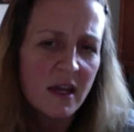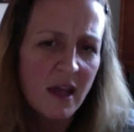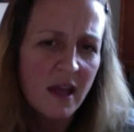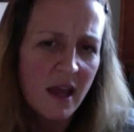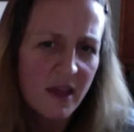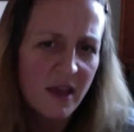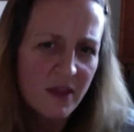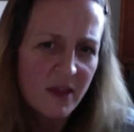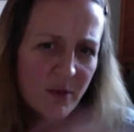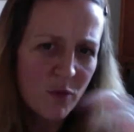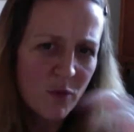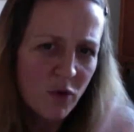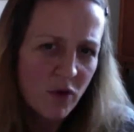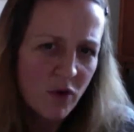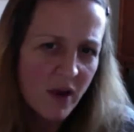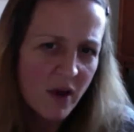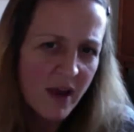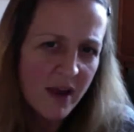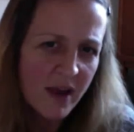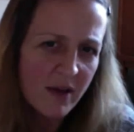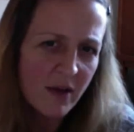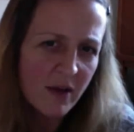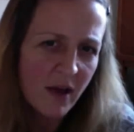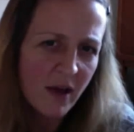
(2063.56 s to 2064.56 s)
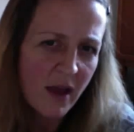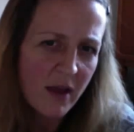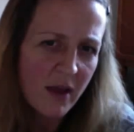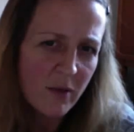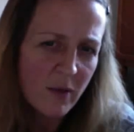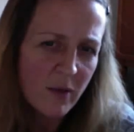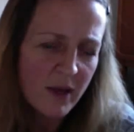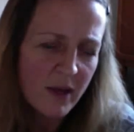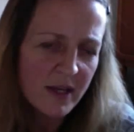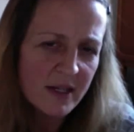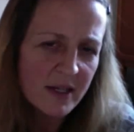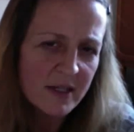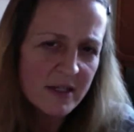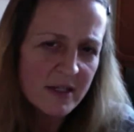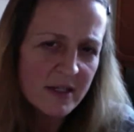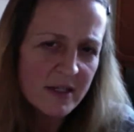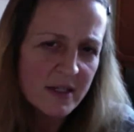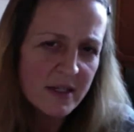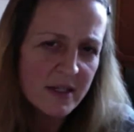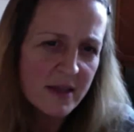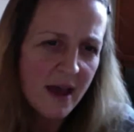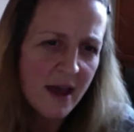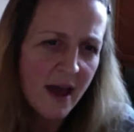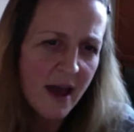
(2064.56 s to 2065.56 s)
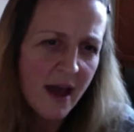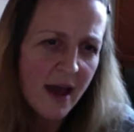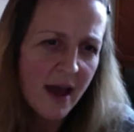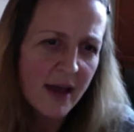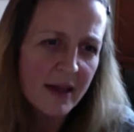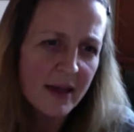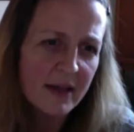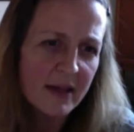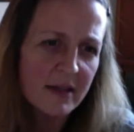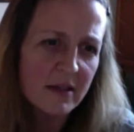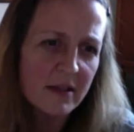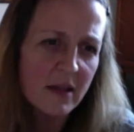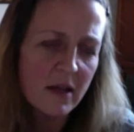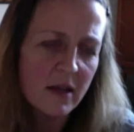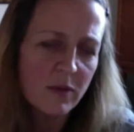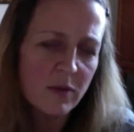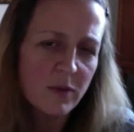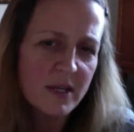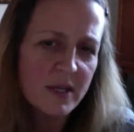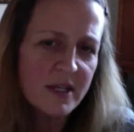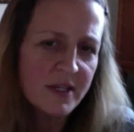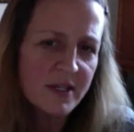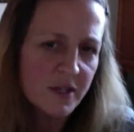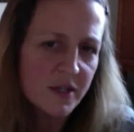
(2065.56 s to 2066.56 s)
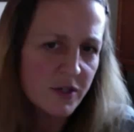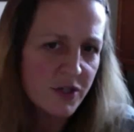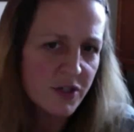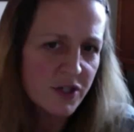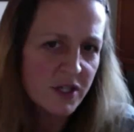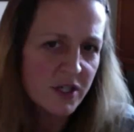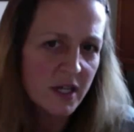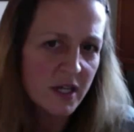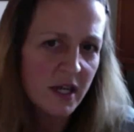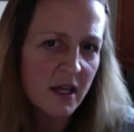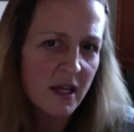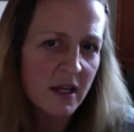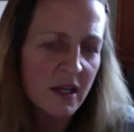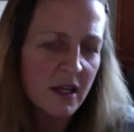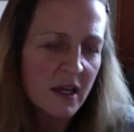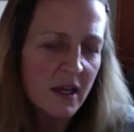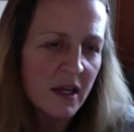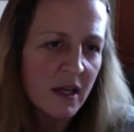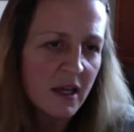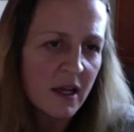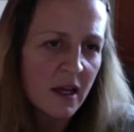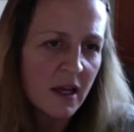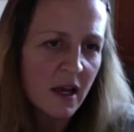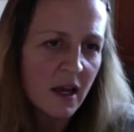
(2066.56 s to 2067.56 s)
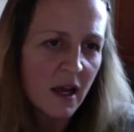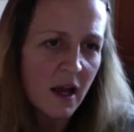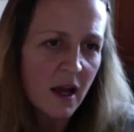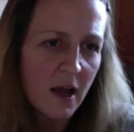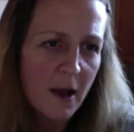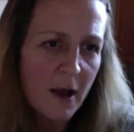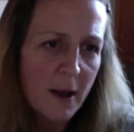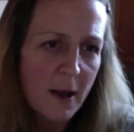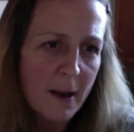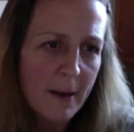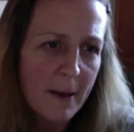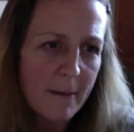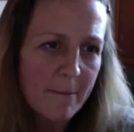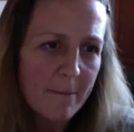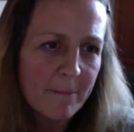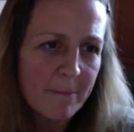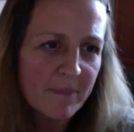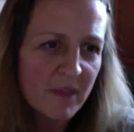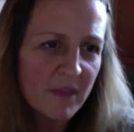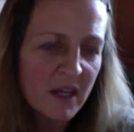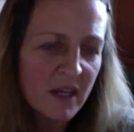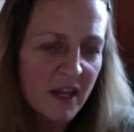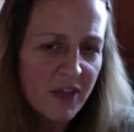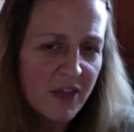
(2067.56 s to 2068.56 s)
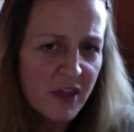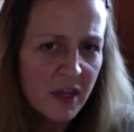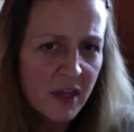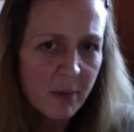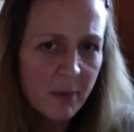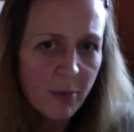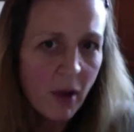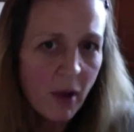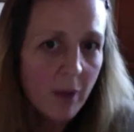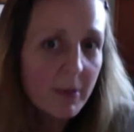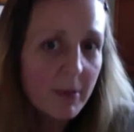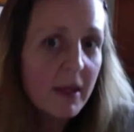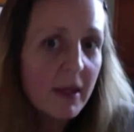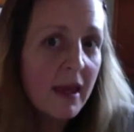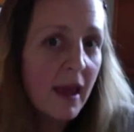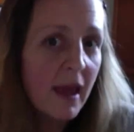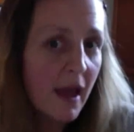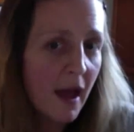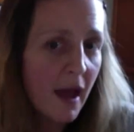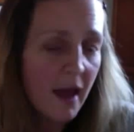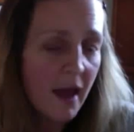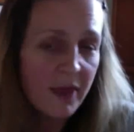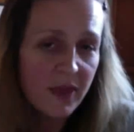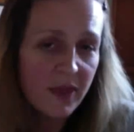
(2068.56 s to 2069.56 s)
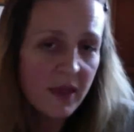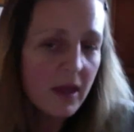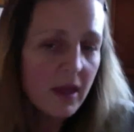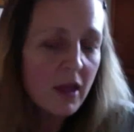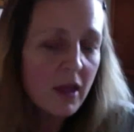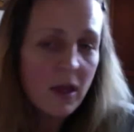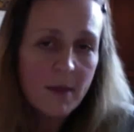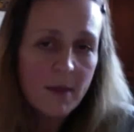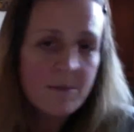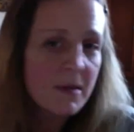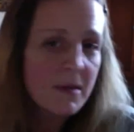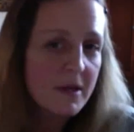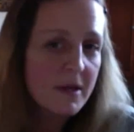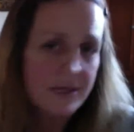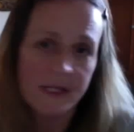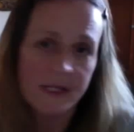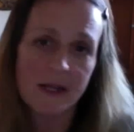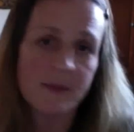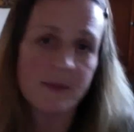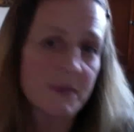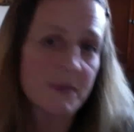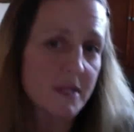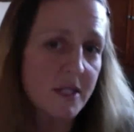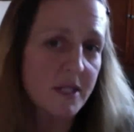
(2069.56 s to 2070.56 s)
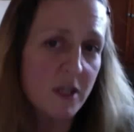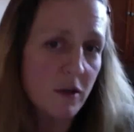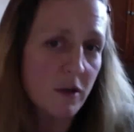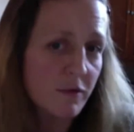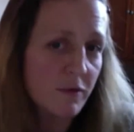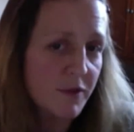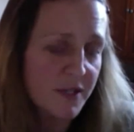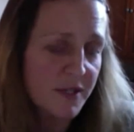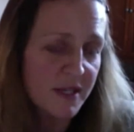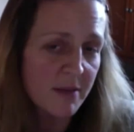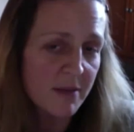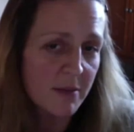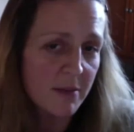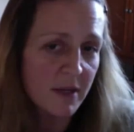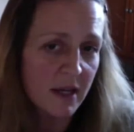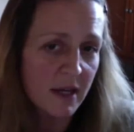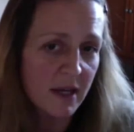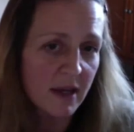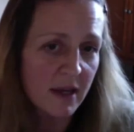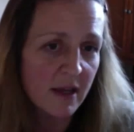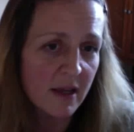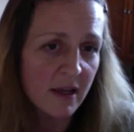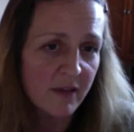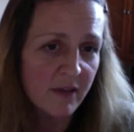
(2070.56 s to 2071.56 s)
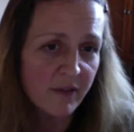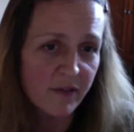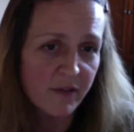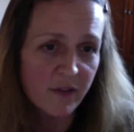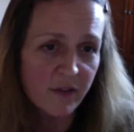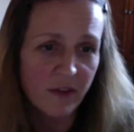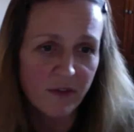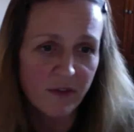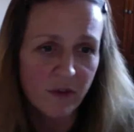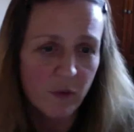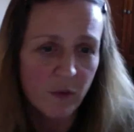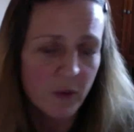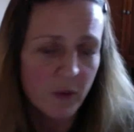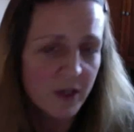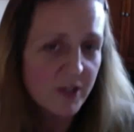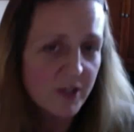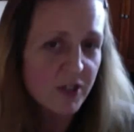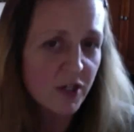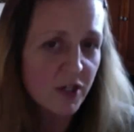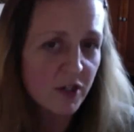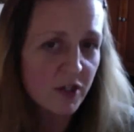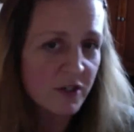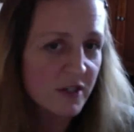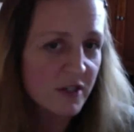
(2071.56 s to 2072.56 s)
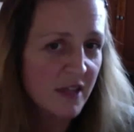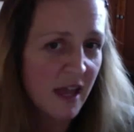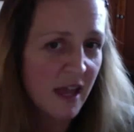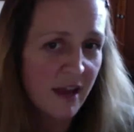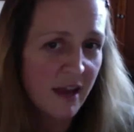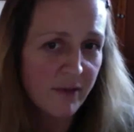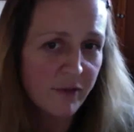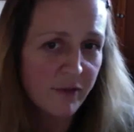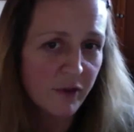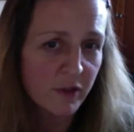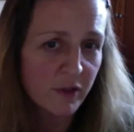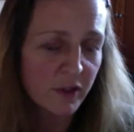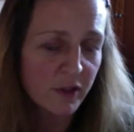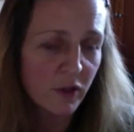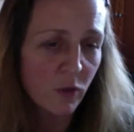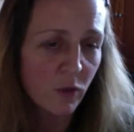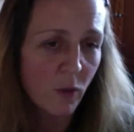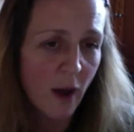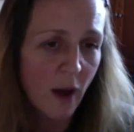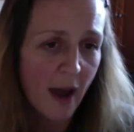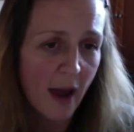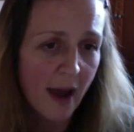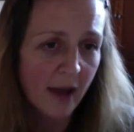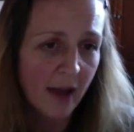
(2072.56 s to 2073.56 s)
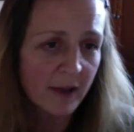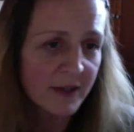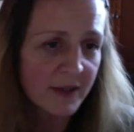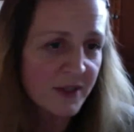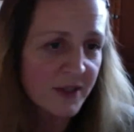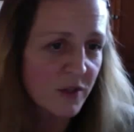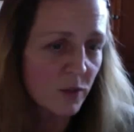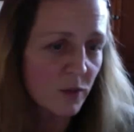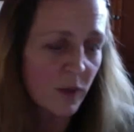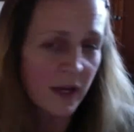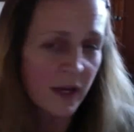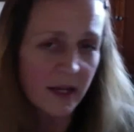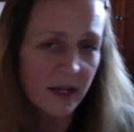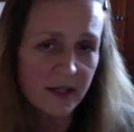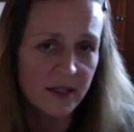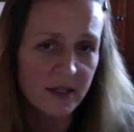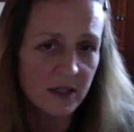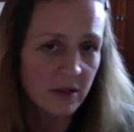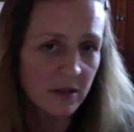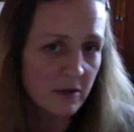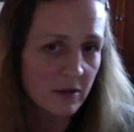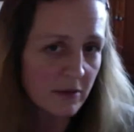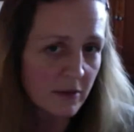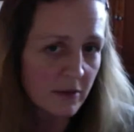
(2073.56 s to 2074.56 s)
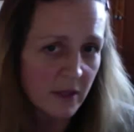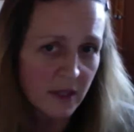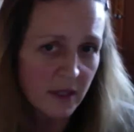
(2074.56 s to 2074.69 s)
And the more I read into that and researched it, and I think it can be a stepping stone for somebody if you want to turn to that for a little while as a way to